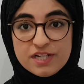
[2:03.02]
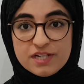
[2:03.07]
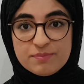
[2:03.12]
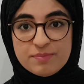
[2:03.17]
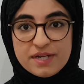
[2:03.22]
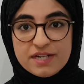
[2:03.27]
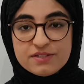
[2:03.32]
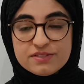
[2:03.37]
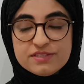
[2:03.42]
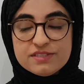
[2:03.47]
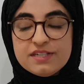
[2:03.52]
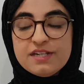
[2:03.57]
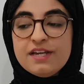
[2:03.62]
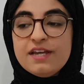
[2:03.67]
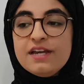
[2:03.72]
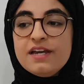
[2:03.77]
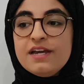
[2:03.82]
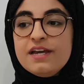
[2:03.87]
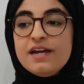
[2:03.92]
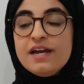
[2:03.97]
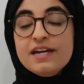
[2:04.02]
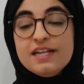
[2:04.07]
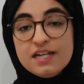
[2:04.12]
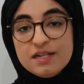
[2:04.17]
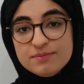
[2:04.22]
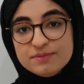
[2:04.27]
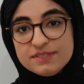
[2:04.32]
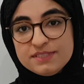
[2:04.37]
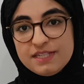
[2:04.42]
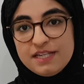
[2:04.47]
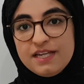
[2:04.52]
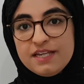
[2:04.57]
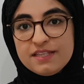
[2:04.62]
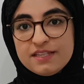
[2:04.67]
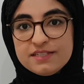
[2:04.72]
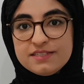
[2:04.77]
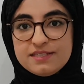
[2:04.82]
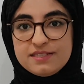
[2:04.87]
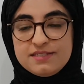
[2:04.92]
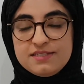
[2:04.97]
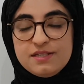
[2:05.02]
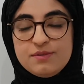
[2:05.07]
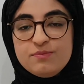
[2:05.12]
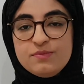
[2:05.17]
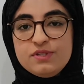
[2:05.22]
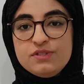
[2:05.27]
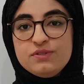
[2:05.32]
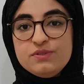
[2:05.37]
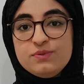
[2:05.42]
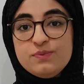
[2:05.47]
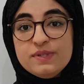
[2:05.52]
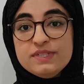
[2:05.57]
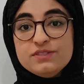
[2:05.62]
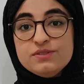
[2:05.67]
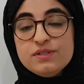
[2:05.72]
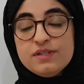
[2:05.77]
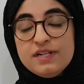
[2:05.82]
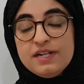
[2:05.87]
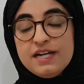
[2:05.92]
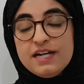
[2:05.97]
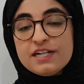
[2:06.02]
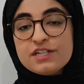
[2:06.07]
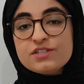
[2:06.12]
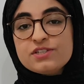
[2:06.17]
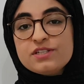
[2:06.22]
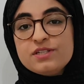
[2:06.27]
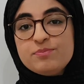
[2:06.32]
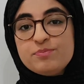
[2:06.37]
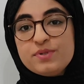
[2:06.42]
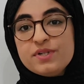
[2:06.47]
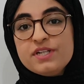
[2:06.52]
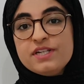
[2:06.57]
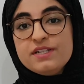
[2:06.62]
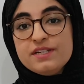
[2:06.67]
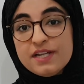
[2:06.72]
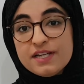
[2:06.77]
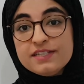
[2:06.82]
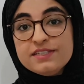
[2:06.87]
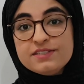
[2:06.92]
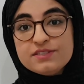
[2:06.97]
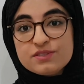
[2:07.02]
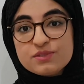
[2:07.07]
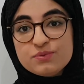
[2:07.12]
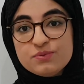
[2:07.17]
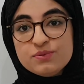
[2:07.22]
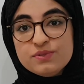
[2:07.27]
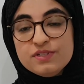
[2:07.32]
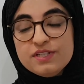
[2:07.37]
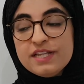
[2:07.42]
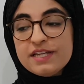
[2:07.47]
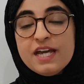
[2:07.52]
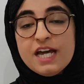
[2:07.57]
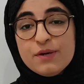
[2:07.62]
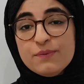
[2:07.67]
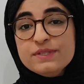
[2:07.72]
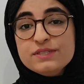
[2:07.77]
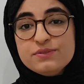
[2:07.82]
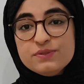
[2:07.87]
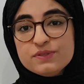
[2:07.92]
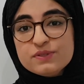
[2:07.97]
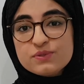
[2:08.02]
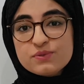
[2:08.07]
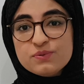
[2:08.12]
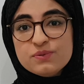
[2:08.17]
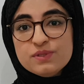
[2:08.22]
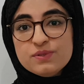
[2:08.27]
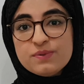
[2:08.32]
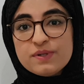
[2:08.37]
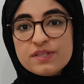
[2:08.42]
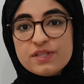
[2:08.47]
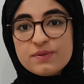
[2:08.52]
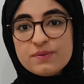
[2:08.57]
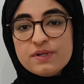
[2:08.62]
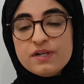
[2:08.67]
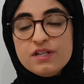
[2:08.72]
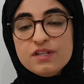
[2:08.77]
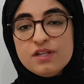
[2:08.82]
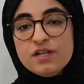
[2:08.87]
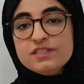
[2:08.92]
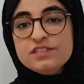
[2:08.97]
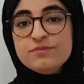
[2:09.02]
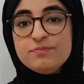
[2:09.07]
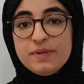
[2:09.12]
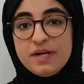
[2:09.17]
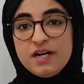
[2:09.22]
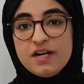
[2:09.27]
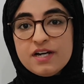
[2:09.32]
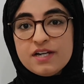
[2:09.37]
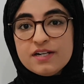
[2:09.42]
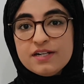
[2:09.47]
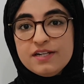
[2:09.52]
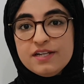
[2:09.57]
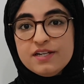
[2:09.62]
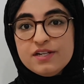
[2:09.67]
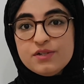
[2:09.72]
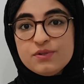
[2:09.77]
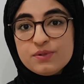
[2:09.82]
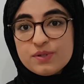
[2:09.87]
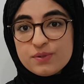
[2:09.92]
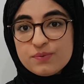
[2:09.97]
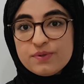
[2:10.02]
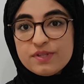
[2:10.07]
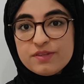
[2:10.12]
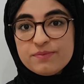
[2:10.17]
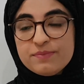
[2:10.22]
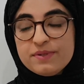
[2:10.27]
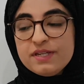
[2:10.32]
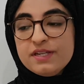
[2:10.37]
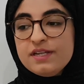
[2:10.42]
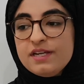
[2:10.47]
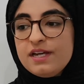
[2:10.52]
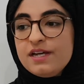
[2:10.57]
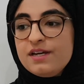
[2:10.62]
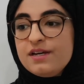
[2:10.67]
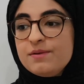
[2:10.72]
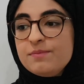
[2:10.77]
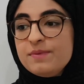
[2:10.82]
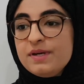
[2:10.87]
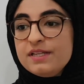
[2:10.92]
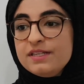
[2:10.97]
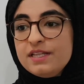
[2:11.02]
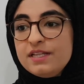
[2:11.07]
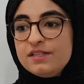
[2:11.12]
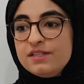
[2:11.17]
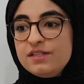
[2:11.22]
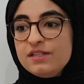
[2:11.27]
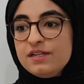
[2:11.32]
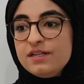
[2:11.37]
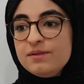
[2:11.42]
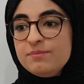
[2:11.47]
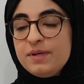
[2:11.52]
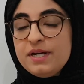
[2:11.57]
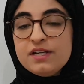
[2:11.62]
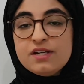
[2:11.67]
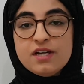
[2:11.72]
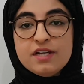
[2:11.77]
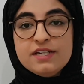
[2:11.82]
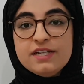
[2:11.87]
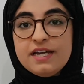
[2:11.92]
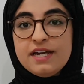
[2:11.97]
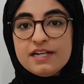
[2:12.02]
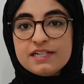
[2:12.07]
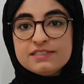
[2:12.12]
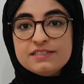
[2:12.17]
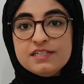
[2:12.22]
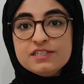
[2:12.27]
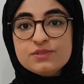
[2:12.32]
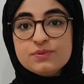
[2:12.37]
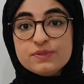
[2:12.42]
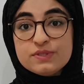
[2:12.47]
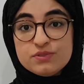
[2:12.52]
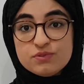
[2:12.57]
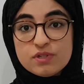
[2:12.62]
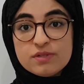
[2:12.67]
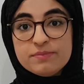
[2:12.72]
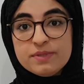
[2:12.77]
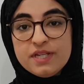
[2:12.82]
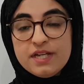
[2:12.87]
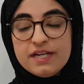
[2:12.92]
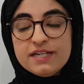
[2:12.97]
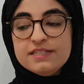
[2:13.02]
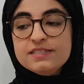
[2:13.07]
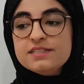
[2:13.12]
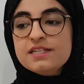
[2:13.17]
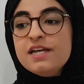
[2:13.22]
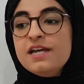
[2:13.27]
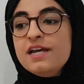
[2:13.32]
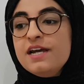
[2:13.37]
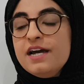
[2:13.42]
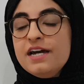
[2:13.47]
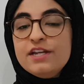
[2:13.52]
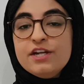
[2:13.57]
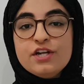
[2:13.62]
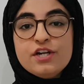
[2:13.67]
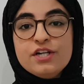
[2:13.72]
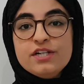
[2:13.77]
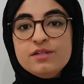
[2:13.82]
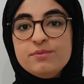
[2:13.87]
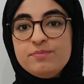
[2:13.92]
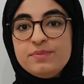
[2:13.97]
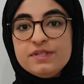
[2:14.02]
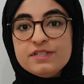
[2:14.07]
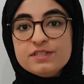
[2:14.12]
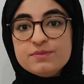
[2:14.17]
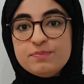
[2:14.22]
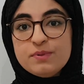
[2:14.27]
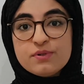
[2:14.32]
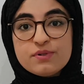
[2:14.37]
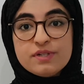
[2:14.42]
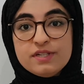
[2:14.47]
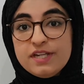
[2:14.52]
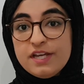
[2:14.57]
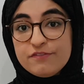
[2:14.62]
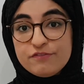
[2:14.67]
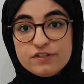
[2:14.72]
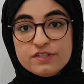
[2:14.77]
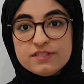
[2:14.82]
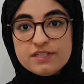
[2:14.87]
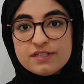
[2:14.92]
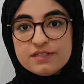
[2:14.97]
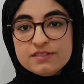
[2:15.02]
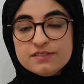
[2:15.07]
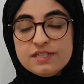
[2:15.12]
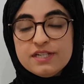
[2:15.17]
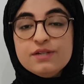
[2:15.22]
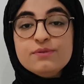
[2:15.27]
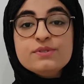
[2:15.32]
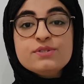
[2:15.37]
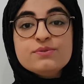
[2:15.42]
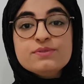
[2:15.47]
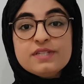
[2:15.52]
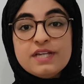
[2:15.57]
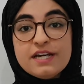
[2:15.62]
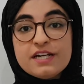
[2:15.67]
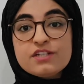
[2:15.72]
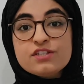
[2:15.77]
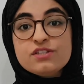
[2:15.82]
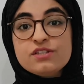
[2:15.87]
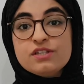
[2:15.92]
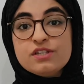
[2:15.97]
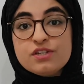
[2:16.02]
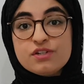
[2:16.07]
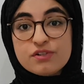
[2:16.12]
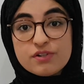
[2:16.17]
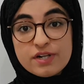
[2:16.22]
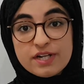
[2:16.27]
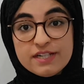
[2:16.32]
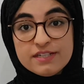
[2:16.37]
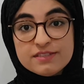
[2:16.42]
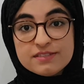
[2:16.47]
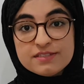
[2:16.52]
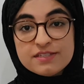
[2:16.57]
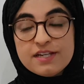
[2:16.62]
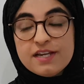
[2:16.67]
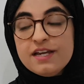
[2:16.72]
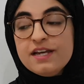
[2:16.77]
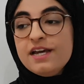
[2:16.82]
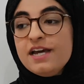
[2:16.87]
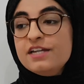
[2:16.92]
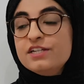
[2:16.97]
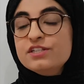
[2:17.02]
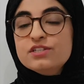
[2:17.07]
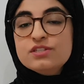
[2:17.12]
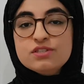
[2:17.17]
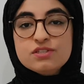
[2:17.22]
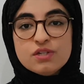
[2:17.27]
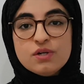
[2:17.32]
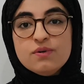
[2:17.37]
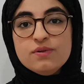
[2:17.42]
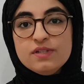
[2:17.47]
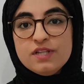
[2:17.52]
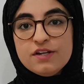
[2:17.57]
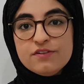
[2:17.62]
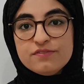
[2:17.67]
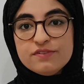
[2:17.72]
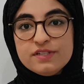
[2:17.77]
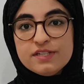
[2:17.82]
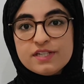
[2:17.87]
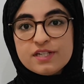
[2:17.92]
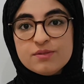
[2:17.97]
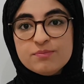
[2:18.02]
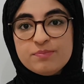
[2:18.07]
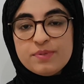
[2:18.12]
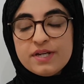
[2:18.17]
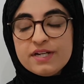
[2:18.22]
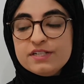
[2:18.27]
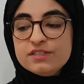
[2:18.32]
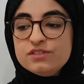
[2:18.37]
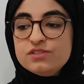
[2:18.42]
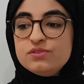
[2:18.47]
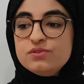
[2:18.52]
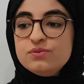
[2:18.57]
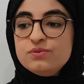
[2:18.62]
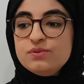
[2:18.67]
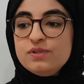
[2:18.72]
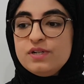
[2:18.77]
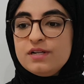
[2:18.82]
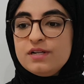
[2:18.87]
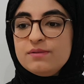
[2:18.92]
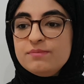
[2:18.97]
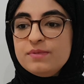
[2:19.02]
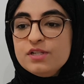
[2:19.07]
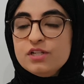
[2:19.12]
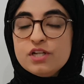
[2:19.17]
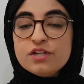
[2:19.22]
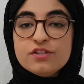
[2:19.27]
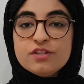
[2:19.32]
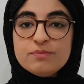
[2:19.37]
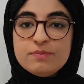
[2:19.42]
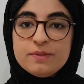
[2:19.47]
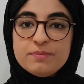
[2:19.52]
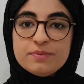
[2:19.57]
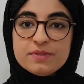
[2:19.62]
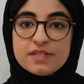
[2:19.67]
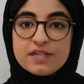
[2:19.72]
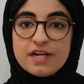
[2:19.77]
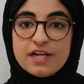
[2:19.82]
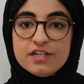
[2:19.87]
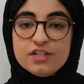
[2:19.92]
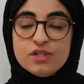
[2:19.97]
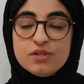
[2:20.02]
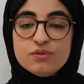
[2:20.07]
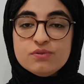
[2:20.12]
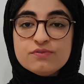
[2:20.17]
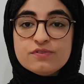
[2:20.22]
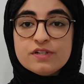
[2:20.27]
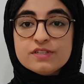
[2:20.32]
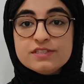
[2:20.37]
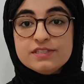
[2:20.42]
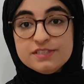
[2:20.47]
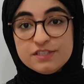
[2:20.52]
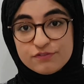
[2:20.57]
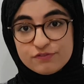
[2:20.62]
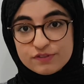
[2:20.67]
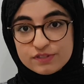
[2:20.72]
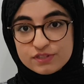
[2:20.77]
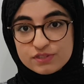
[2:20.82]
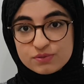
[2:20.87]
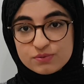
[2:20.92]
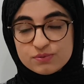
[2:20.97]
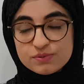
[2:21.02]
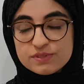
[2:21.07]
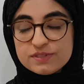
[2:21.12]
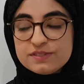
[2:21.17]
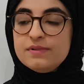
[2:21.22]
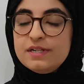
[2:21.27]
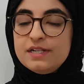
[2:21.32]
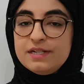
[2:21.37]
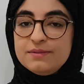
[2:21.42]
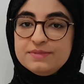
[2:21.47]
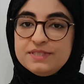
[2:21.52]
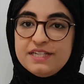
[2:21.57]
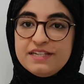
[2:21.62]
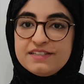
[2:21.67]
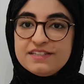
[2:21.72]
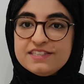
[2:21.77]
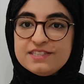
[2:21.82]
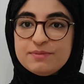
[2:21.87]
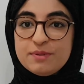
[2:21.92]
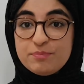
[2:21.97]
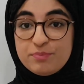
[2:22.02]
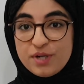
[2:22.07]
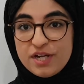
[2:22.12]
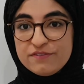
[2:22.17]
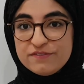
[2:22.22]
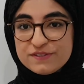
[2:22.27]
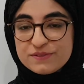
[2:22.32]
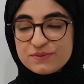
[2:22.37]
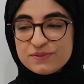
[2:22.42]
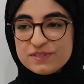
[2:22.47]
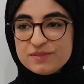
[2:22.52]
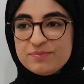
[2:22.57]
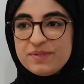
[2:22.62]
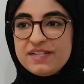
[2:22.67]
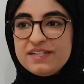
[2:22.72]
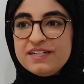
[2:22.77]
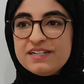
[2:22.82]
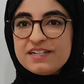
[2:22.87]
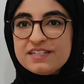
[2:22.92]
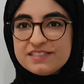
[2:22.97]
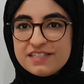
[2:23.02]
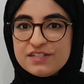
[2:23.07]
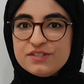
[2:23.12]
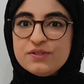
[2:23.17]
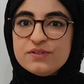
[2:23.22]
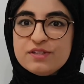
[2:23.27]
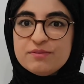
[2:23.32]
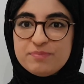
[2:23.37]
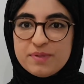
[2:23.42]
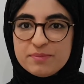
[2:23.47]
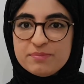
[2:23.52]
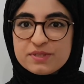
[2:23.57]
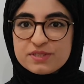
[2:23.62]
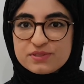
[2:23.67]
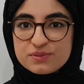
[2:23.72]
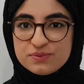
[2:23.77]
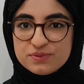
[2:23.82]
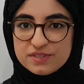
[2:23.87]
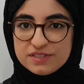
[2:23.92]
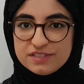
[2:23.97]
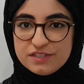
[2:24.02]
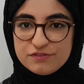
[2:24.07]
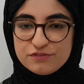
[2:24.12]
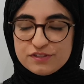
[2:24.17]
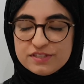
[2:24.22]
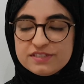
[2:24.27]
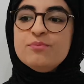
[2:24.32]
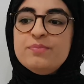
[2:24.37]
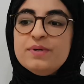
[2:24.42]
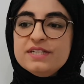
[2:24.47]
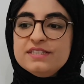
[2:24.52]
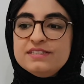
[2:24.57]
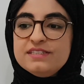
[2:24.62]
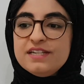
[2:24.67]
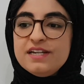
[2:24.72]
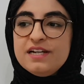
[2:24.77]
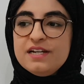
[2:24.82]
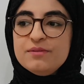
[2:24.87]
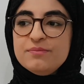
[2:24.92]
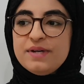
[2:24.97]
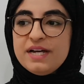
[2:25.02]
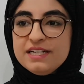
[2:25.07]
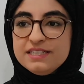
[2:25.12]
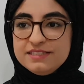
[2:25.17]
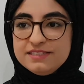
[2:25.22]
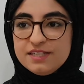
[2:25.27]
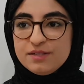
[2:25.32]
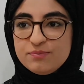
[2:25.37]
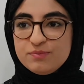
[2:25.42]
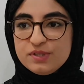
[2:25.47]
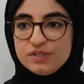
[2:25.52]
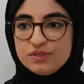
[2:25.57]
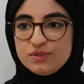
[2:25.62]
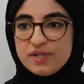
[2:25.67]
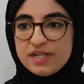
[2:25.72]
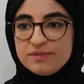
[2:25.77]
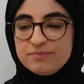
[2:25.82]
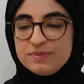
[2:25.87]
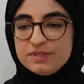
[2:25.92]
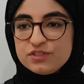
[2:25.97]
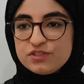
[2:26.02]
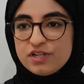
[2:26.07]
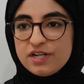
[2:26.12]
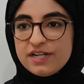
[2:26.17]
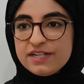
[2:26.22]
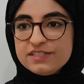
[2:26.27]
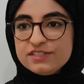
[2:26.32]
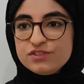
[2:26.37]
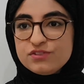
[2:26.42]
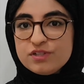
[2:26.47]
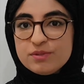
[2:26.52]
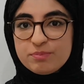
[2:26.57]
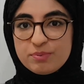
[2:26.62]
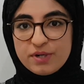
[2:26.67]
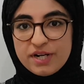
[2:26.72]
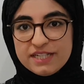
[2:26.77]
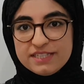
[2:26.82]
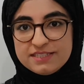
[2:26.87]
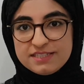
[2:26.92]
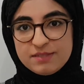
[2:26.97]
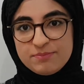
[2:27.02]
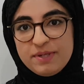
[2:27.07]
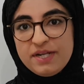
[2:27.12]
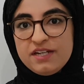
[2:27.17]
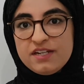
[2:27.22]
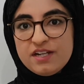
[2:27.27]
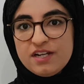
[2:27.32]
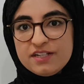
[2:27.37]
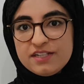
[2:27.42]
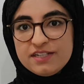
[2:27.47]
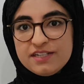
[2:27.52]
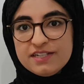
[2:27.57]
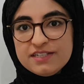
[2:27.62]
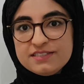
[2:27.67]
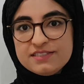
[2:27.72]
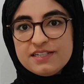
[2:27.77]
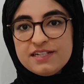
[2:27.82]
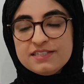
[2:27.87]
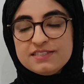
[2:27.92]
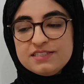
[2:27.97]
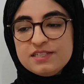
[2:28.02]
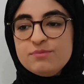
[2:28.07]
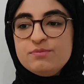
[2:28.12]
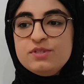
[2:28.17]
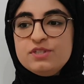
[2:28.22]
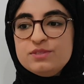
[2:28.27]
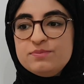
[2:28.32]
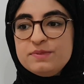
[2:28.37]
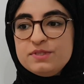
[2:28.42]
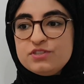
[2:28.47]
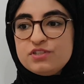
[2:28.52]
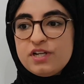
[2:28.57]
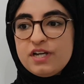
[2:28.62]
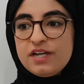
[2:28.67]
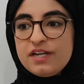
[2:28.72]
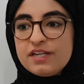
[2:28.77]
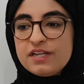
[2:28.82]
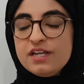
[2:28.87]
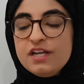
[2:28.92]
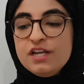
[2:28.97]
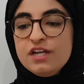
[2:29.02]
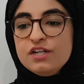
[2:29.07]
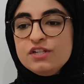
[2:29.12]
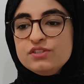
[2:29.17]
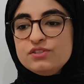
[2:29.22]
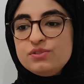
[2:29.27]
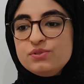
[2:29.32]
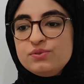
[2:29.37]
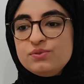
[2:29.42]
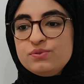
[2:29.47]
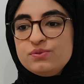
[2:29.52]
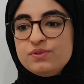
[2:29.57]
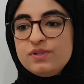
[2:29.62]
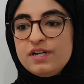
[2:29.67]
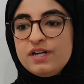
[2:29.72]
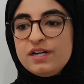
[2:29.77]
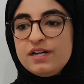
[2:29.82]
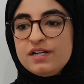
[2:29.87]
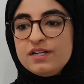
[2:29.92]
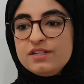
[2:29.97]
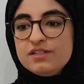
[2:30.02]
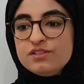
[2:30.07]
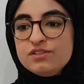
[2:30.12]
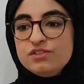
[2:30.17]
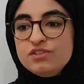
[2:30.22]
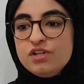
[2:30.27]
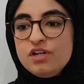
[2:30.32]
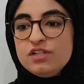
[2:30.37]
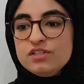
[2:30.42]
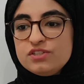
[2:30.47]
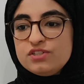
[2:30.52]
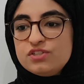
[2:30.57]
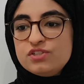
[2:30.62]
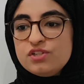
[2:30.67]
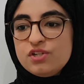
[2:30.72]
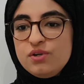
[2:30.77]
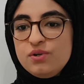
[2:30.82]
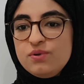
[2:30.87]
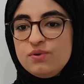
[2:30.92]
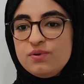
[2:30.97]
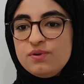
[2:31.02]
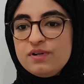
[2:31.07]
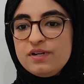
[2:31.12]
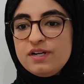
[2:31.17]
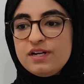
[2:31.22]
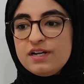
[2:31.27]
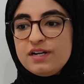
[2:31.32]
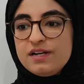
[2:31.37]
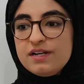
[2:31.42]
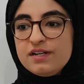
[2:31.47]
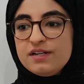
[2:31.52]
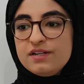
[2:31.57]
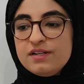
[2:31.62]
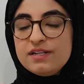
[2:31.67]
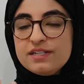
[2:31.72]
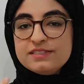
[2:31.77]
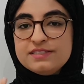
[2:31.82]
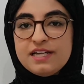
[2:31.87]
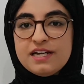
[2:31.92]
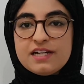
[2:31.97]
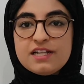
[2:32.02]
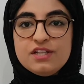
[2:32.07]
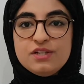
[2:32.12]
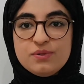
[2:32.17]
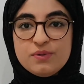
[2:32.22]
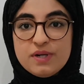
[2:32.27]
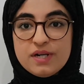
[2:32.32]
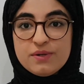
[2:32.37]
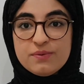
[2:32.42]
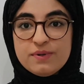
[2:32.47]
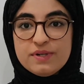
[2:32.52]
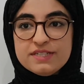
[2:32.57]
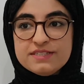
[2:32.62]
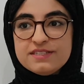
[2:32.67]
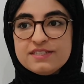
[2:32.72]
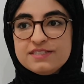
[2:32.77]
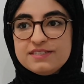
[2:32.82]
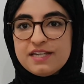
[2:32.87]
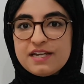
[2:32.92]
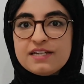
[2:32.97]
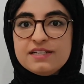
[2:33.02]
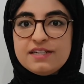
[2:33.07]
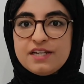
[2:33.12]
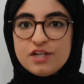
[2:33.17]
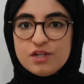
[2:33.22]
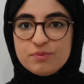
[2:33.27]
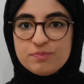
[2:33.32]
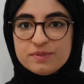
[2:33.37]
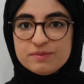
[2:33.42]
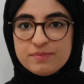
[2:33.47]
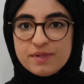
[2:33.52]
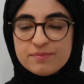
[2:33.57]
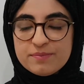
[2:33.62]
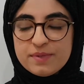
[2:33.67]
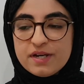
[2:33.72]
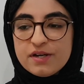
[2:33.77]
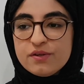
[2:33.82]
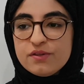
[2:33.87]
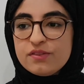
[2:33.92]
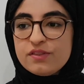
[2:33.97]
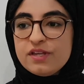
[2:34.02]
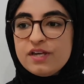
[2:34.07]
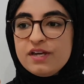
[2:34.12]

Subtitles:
about. And I'm saying this as someone who went to an actually pretty nice school. I went to a school where there were a lot of Baharna who were with me, and then the Bahrani accent was normalized, and I heard it being spoken every single day, which was actually great. And it's so lovely compared to a lot of the people that I know who've gone to different schools. And I'm saying this about private schools in Bahrain because I know that public schools are different. But as someone who had been trying to repress the Bahraniness, and as someone who's been trying to not show exactly who I was the second I opened my mouth,